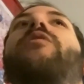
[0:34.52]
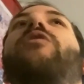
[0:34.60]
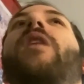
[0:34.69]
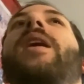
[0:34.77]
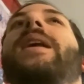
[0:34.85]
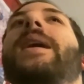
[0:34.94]

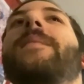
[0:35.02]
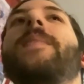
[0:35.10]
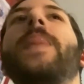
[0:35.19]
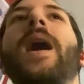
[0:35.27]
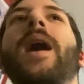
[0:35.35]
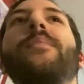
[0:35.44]
Friday,
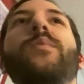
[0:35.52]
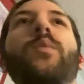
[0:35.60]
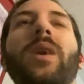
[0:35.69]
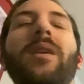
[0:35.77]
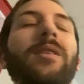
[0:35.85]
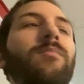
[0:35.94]
um,
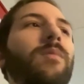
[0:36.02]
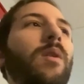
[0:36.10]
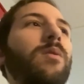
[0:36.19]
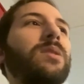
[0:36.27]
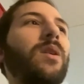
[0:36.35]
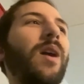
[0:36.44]
we,
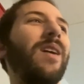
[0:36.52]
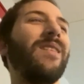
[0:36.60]
so